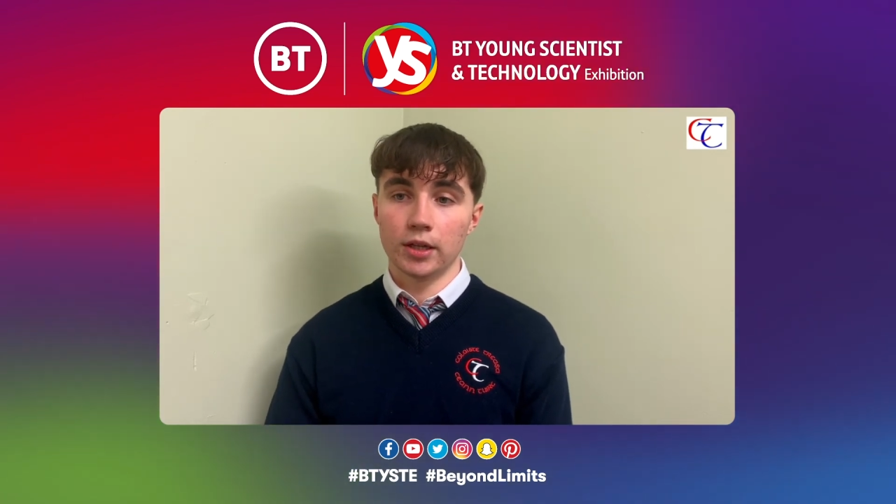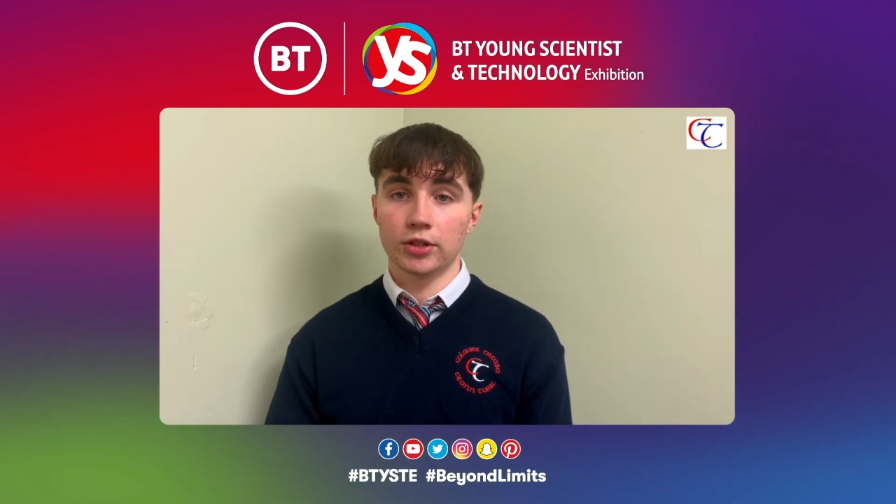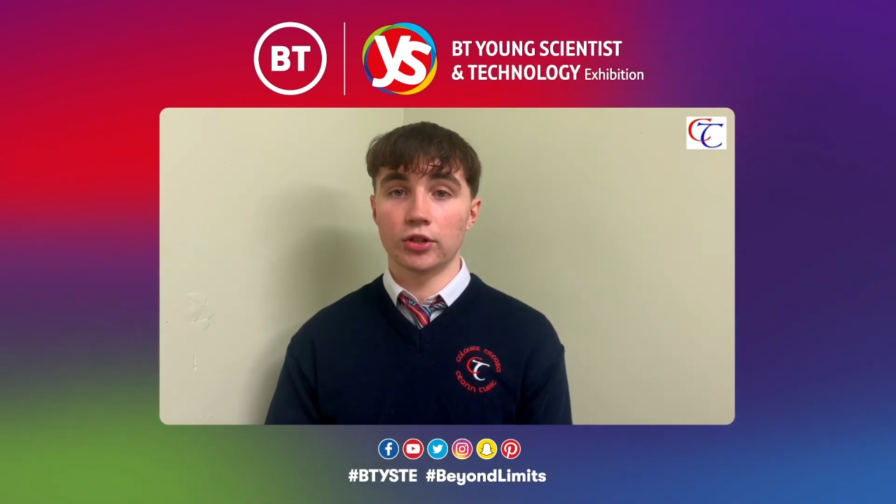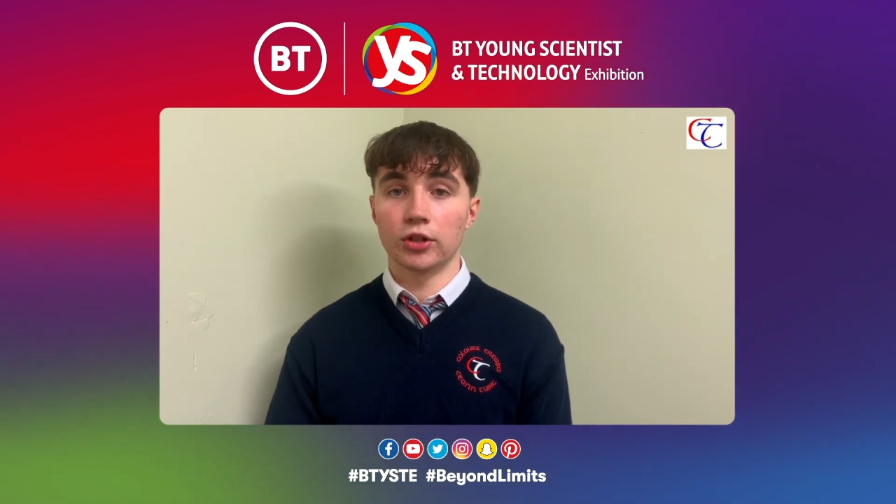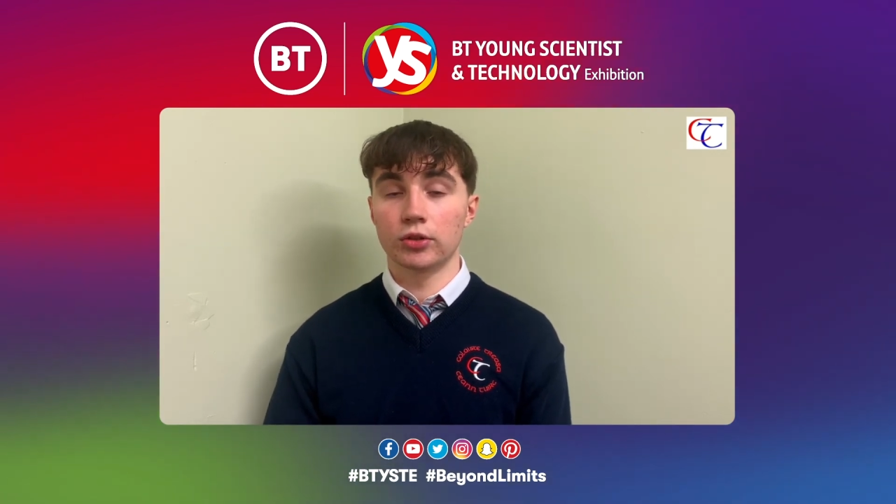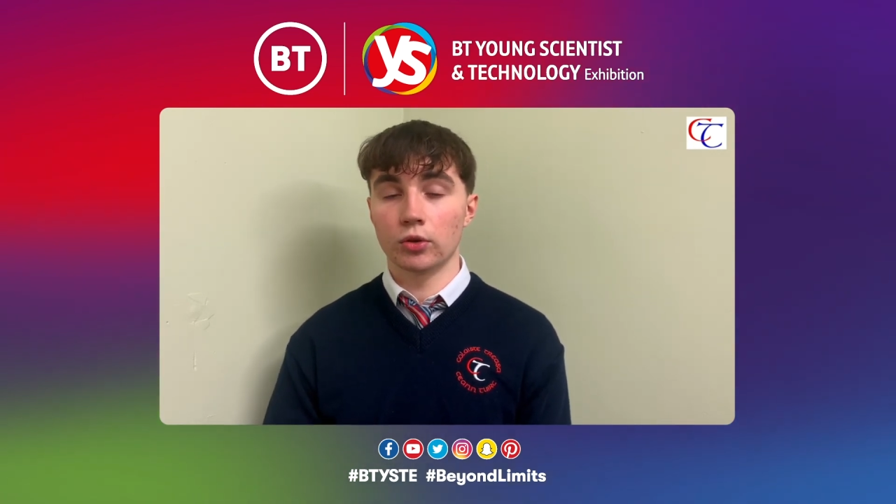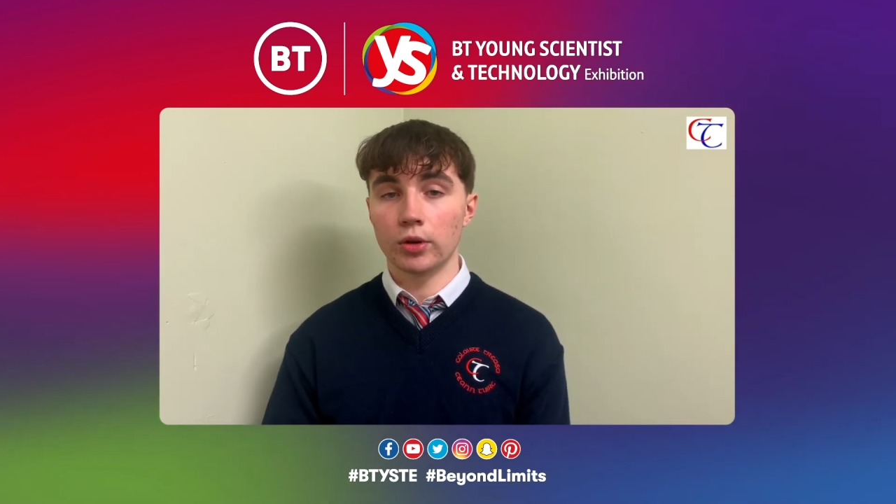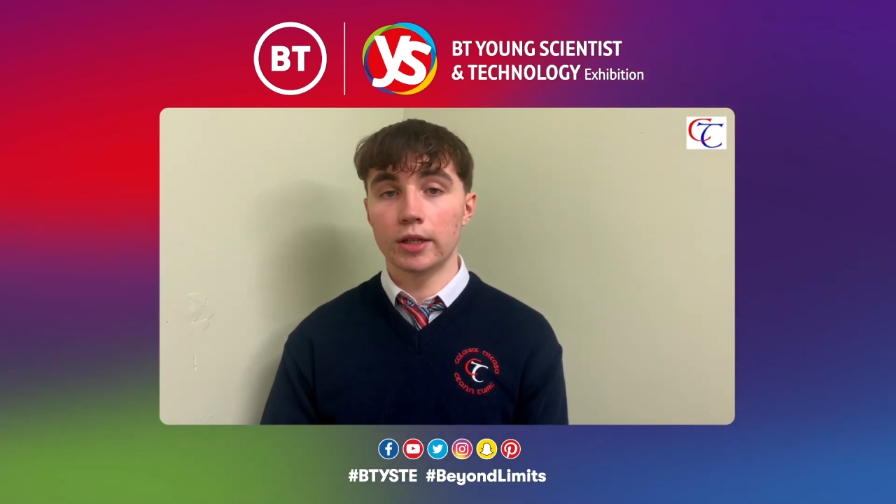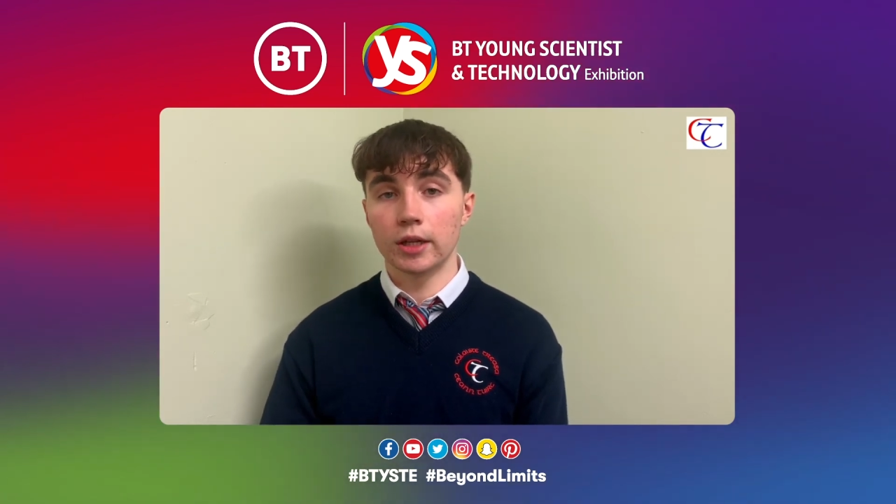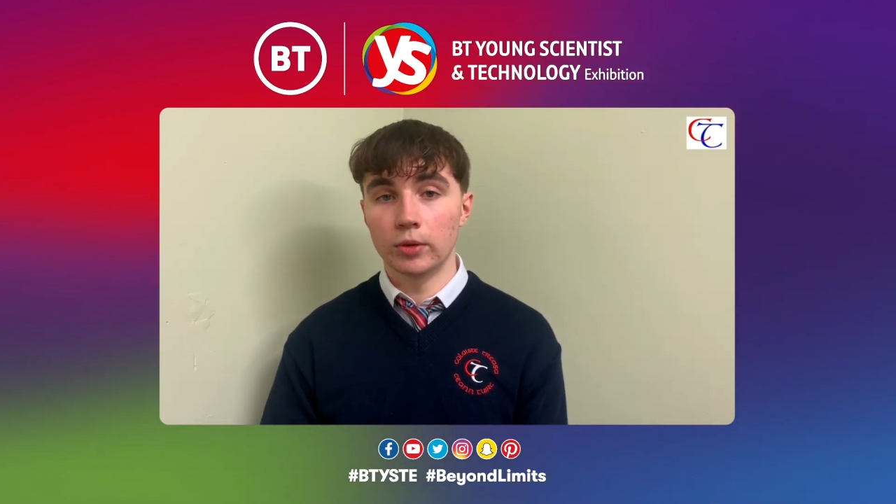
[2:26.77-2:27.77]
such as
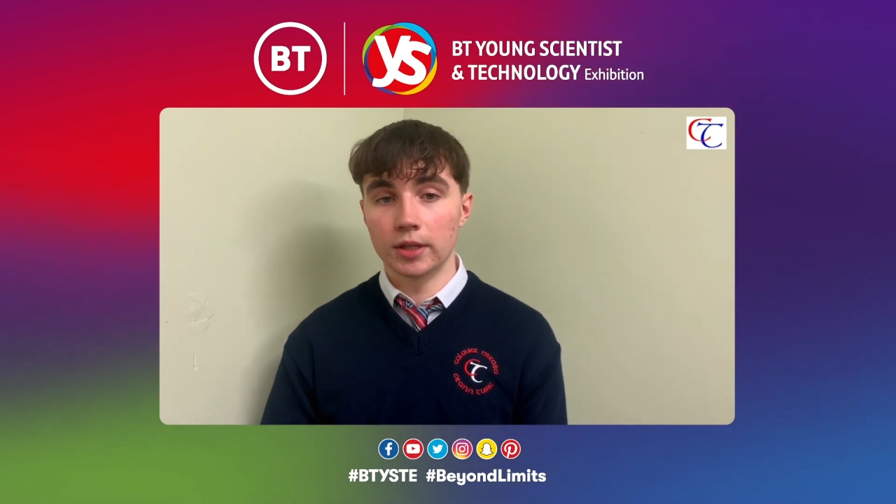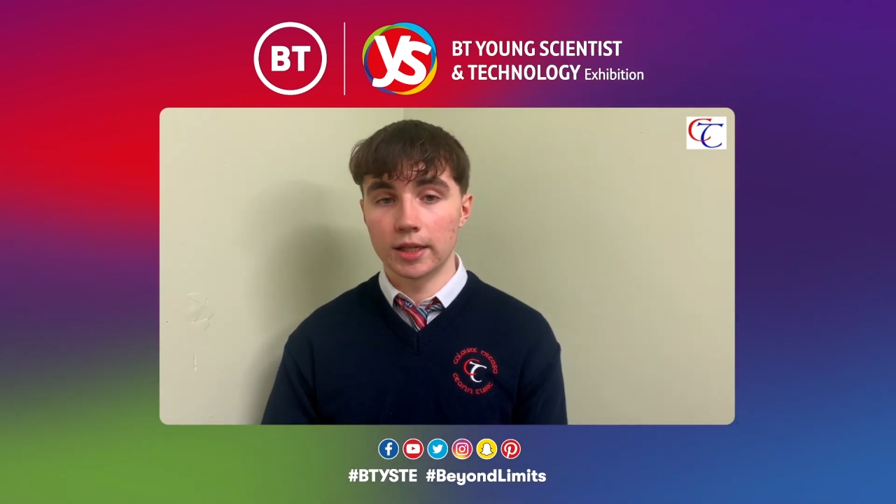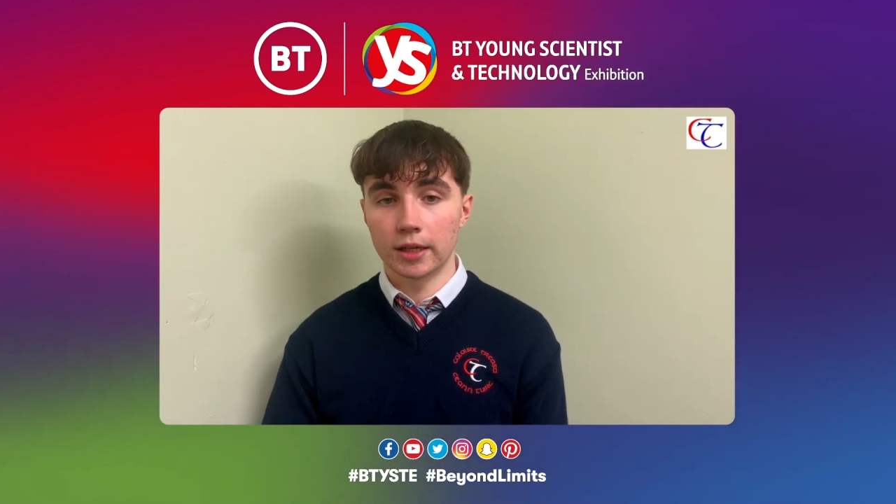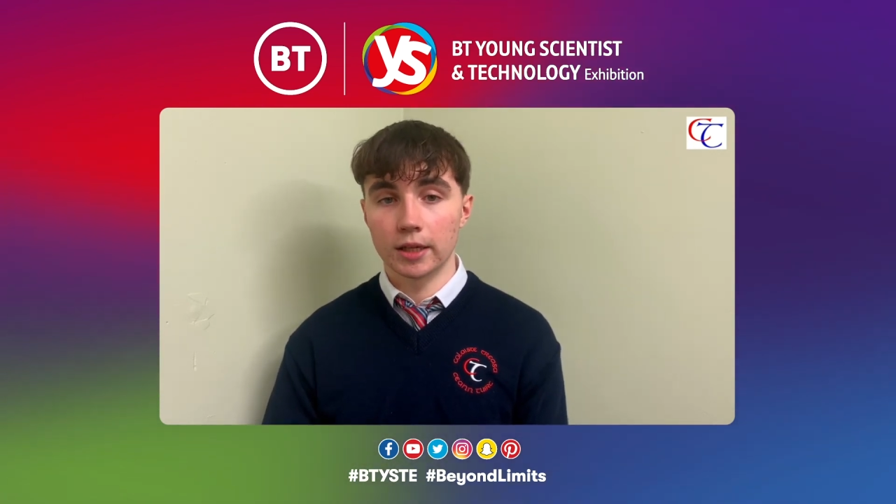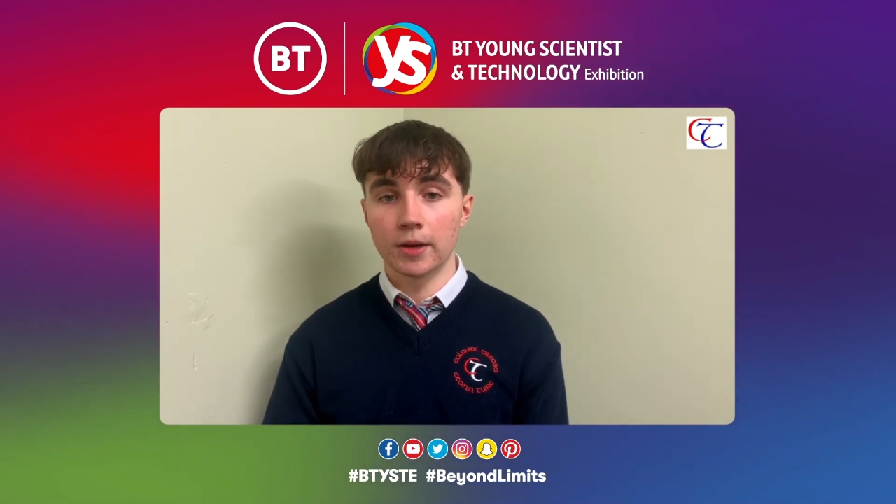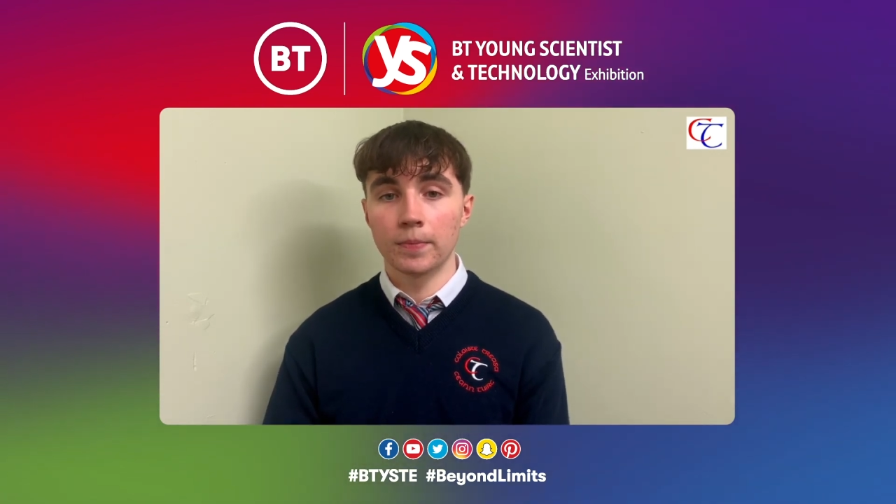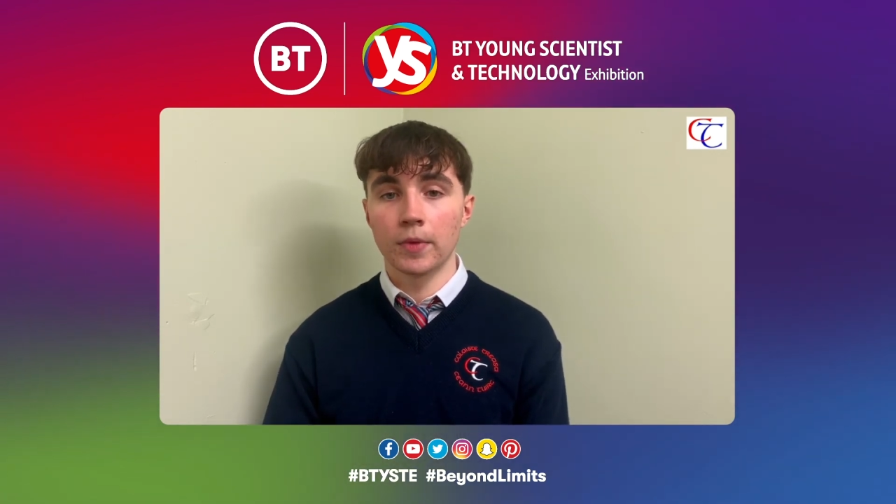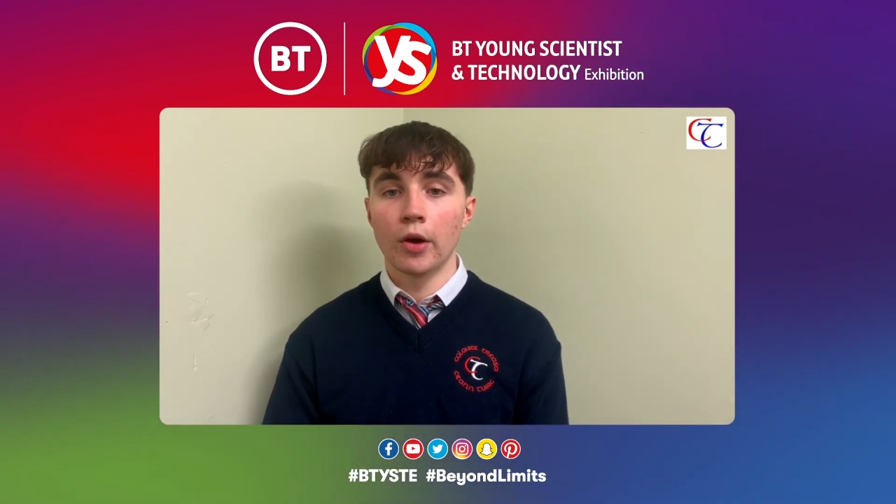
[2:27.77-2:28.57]
throwing it down the sink,